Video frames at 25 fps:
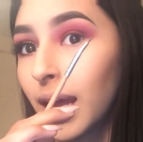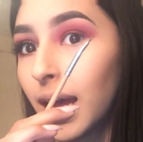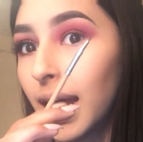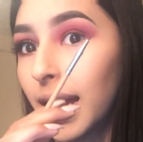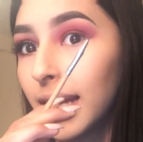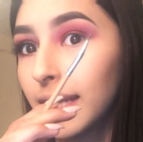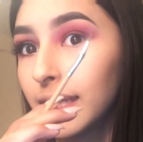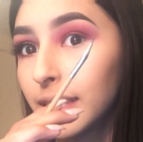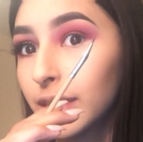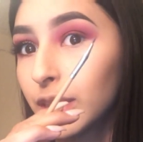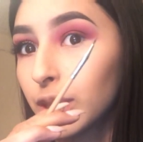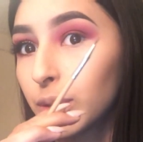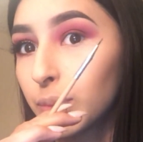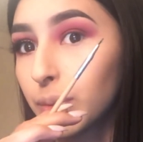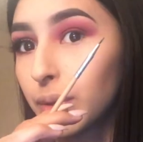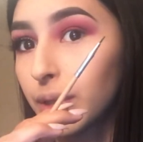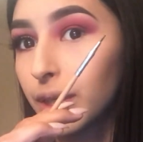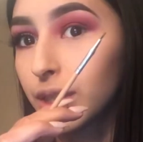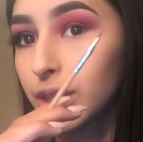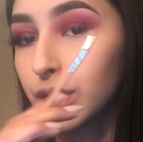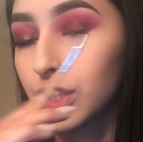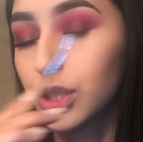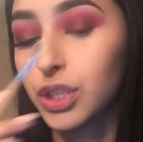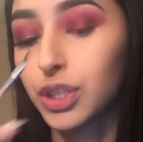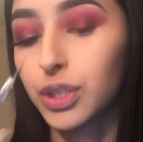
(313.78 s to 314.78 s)
eyeliner
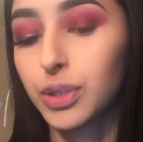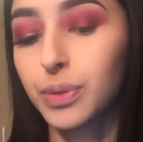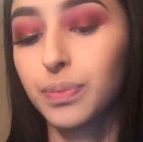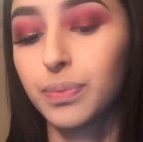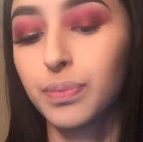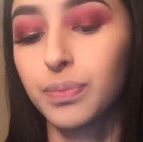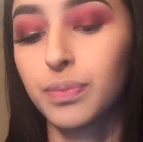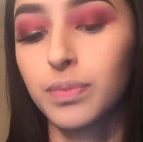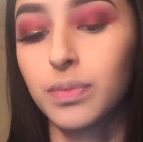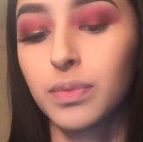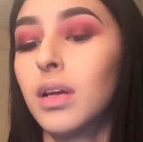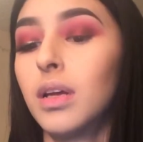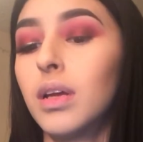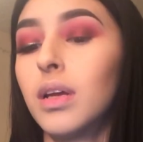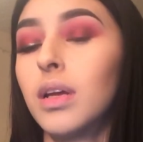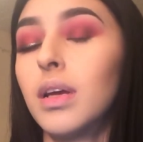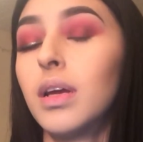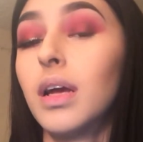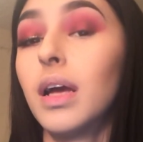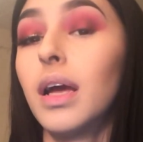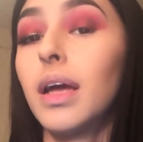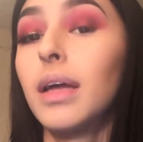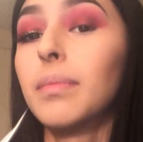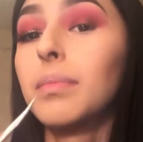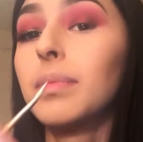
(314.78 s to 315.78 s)
brush,
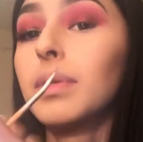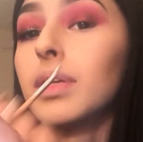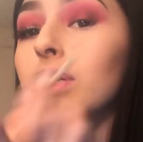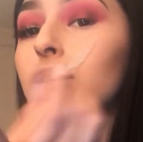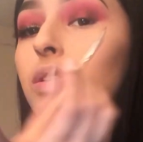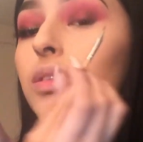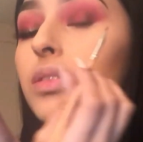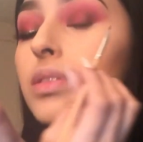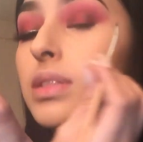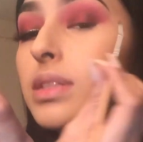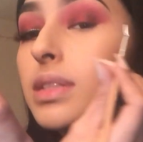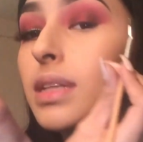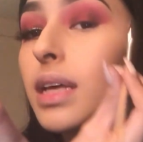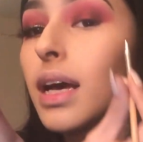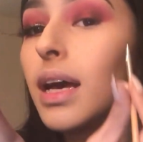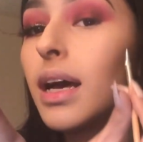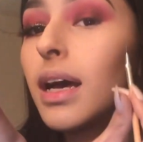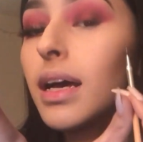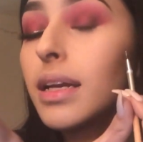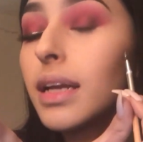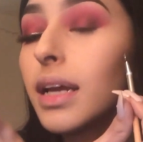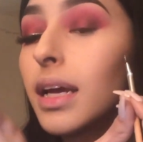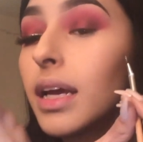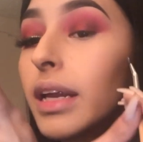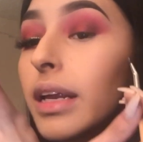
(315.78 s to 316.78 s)
and I'm going to use
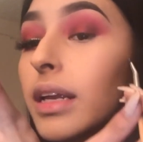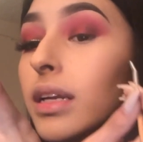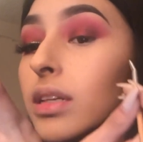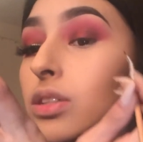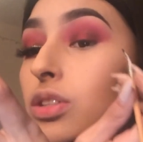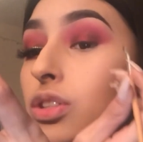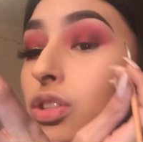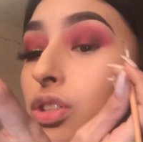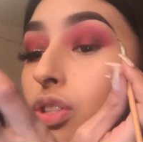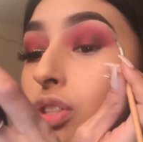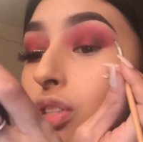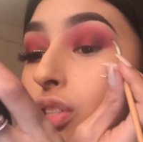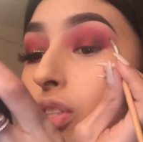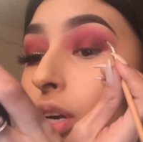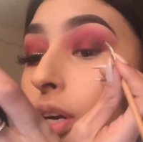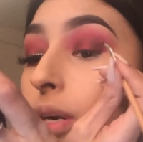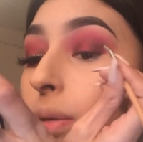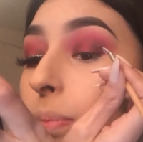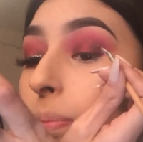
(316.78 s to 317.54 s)
that and just start